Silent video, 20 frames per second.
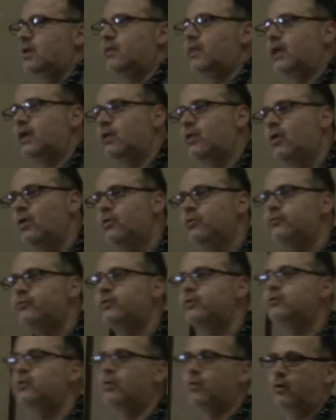they
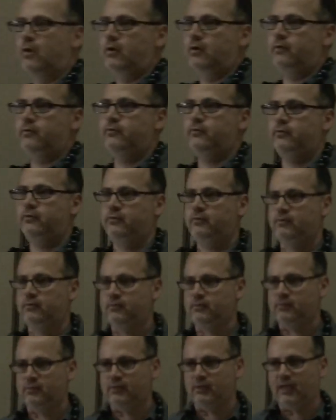close the doors
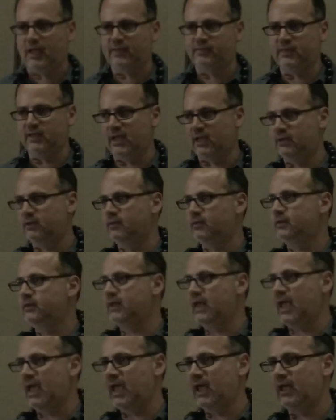at the end of the
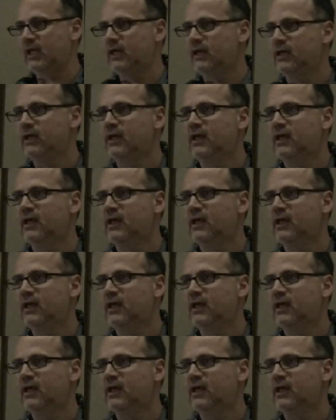day,